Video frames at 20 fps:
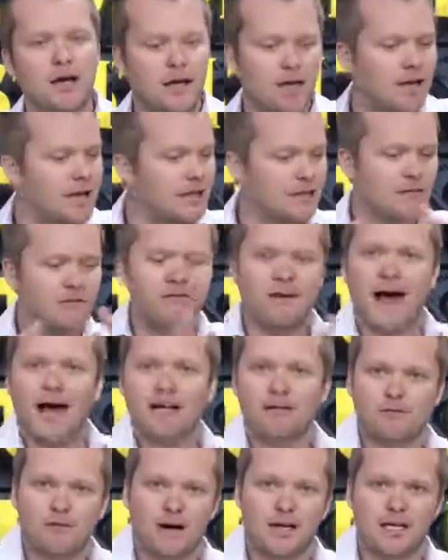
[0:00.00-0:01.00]
In the
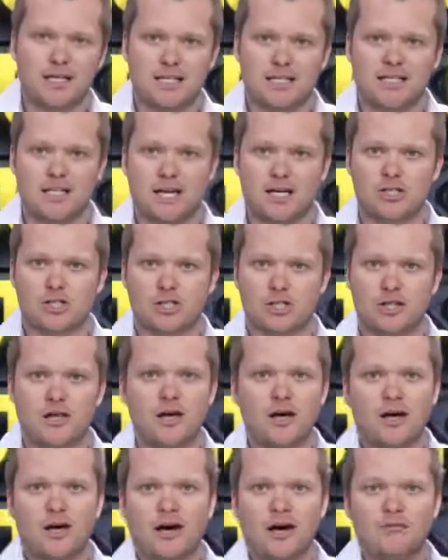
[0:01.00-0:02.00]
fact-finding section
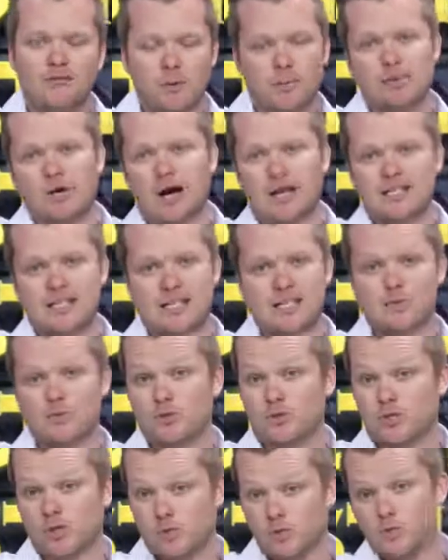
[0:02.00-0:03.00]
of the process,
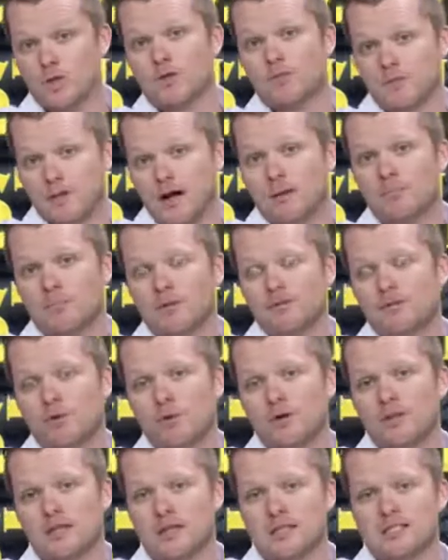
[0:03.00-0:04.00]
which would have come
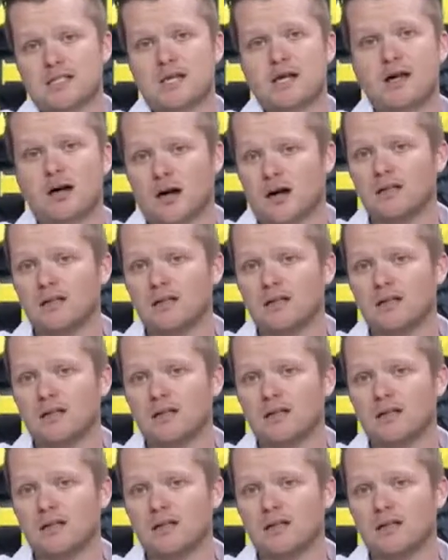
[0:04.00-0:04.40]
before this,